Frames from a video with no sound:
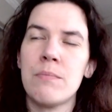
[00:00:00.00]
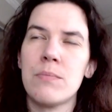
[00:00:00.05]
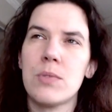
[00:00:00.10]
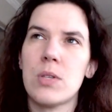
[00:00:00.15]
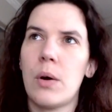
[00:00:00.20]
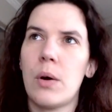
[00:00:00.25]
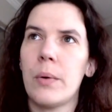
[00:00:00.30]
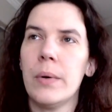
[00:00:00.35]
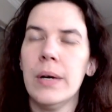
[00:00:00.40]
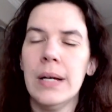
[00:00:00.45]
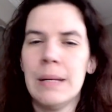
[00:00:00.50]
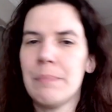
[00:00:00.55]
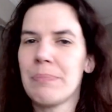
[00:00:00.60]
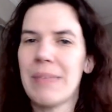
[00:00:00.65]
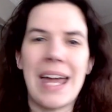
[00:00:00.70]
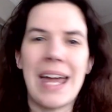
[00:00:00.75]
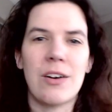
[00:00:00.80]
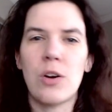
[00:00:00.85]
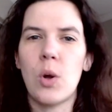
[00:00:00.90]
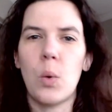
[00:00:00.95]
so
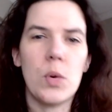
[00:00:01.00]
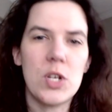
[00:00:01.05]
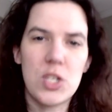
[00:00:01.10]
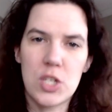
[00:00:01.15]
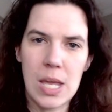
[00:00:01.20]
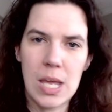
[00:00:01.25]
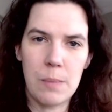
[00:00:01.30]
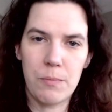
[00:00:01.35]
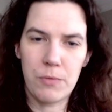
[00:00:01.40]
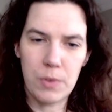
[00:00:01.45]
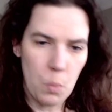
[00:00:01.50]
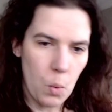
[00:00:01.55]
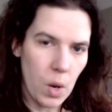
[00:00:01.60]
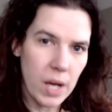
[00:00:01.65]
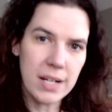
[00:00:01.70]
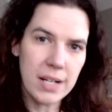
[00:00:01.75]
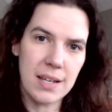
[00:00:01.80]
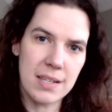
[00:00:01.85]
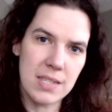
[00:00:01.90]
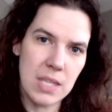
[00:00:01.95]
I don't know which came from
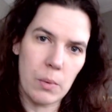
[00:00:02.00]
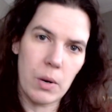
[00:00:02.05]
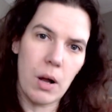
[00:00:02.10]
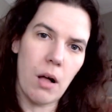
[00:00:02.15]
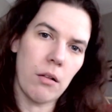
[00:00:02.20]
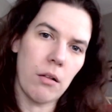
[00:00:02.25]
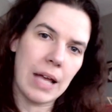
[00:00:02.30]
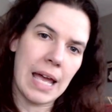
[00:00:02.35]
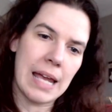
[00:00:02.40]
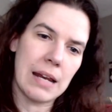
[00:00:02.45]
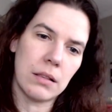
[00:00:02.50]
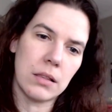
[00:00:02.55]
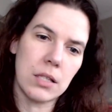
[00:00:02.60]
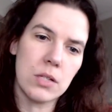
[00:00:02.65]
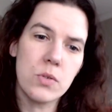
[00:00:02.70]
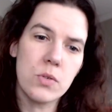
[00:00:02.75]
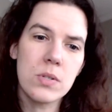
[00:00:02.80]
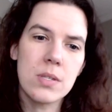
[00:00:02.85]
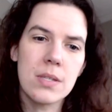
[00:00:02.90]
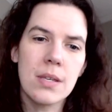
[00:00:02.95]
what because they were all kind of
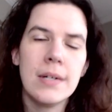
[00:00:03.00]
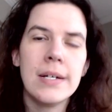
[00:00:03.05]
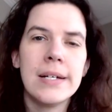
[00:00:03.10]
loose.